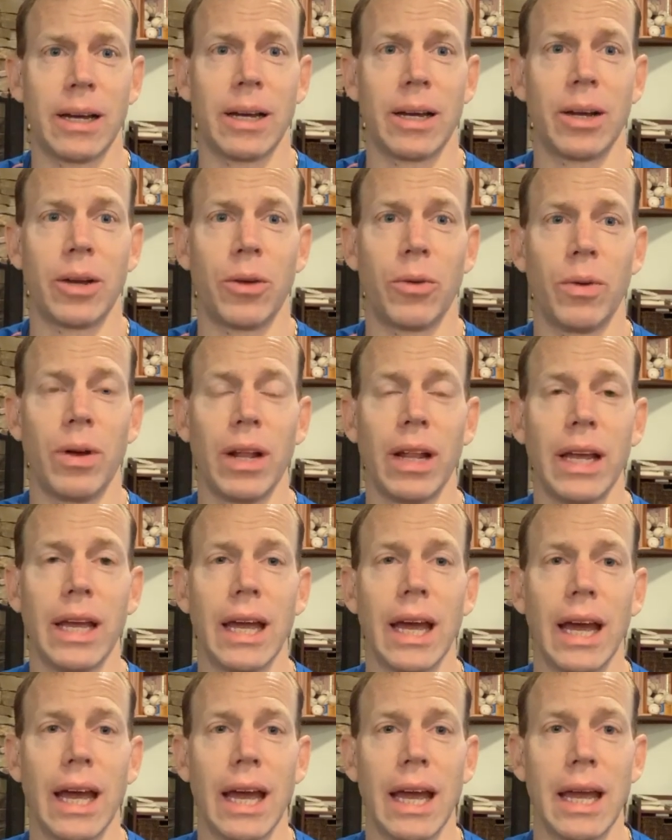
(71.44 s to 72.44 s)
really
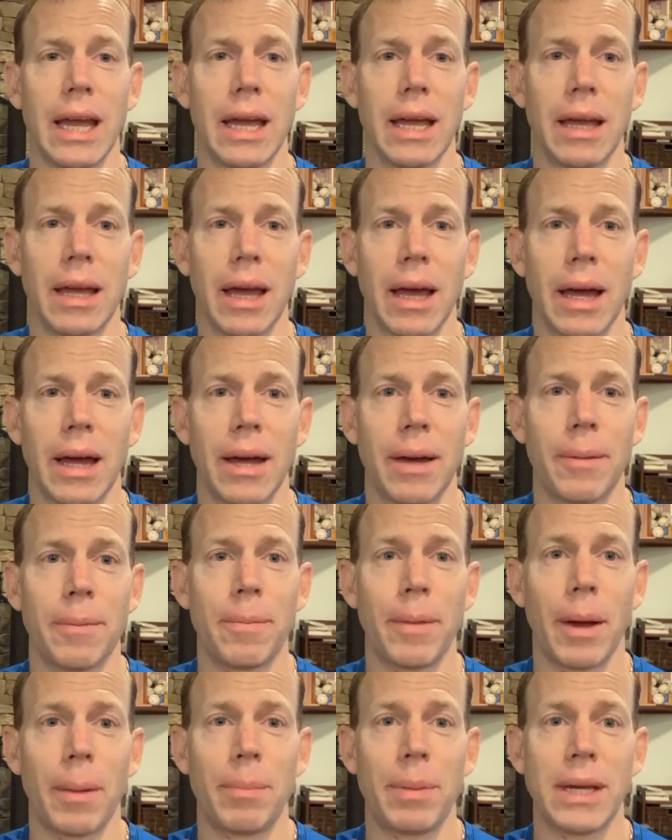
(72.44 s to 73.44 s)

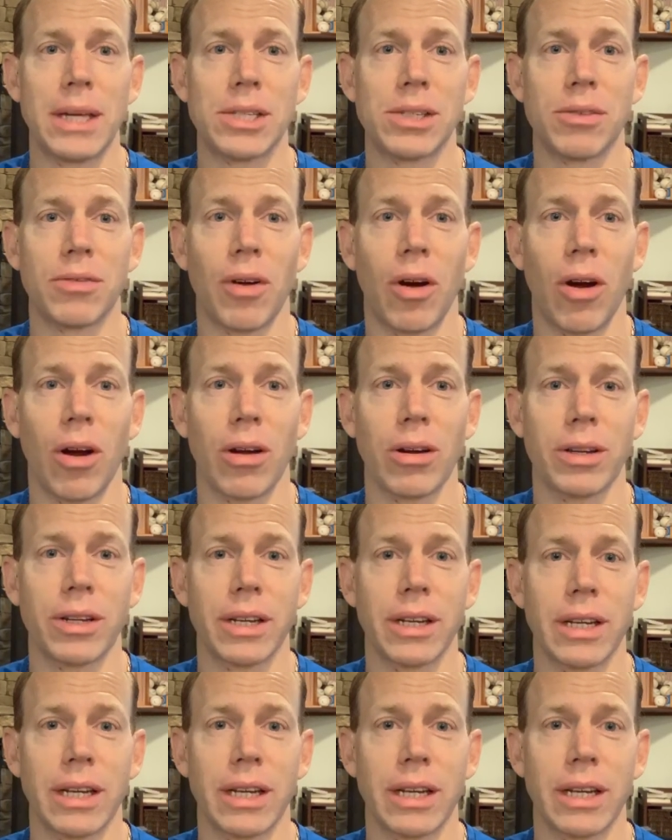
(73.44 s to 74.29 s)
a piece of art.